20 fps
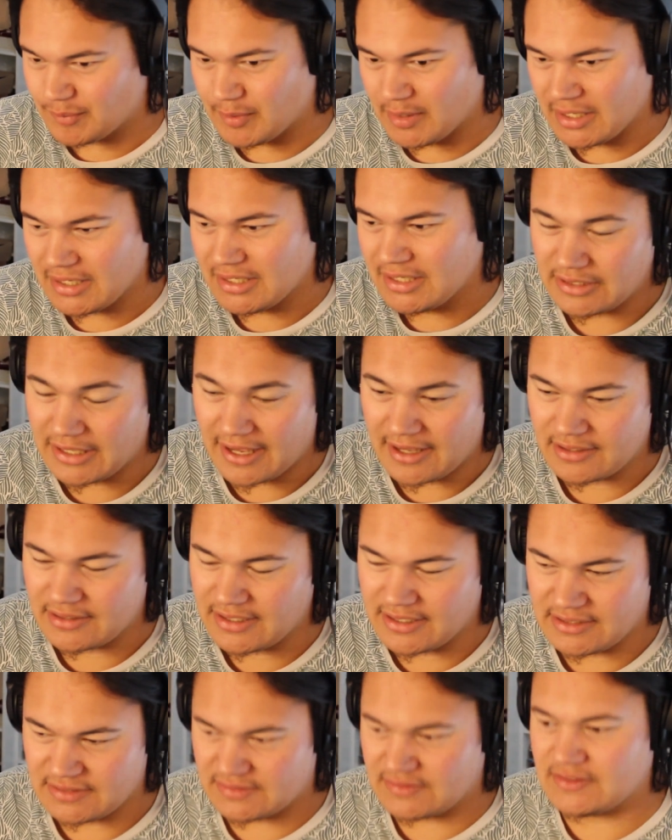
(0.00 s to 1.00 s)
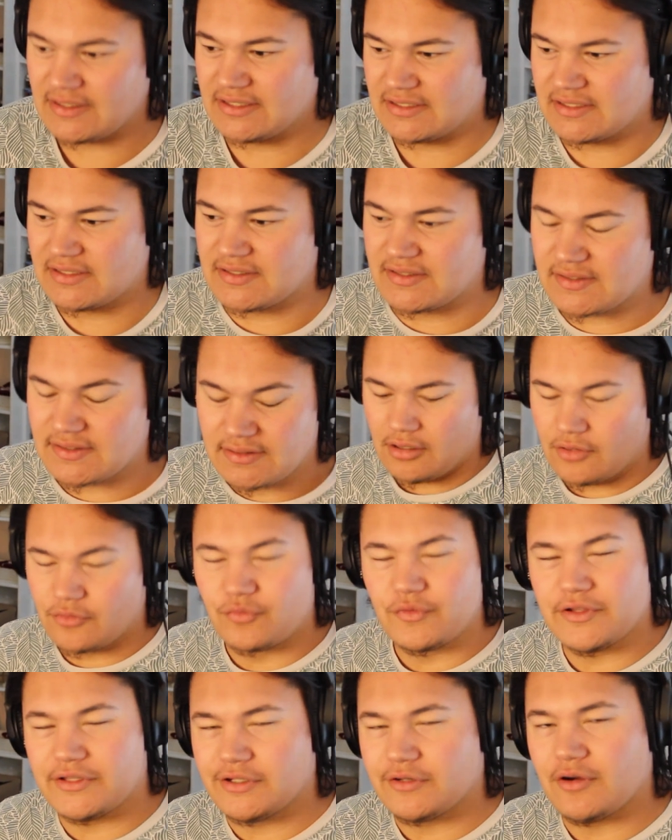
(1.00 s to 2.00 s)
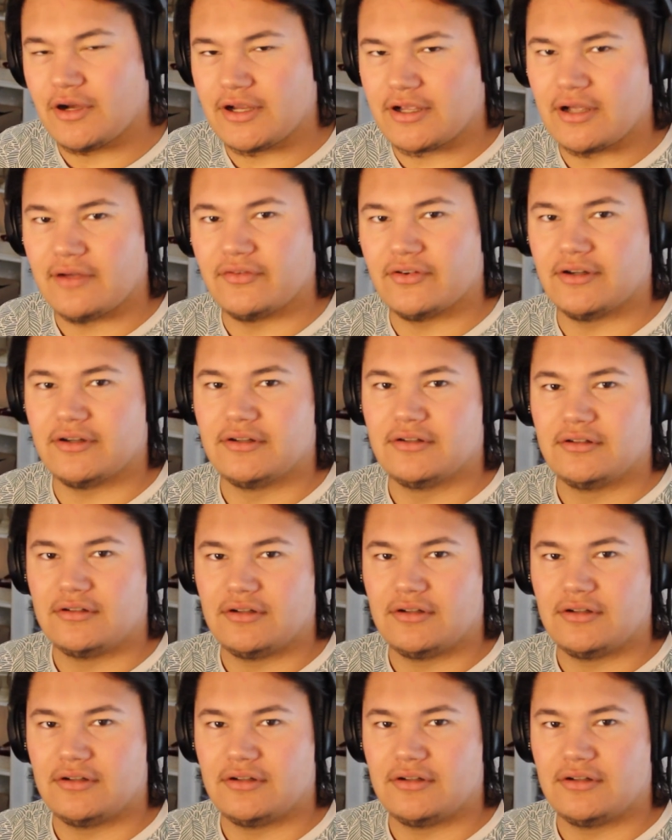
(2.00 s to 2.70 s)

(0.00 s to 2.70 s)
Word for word: But yeah, this is a really great cover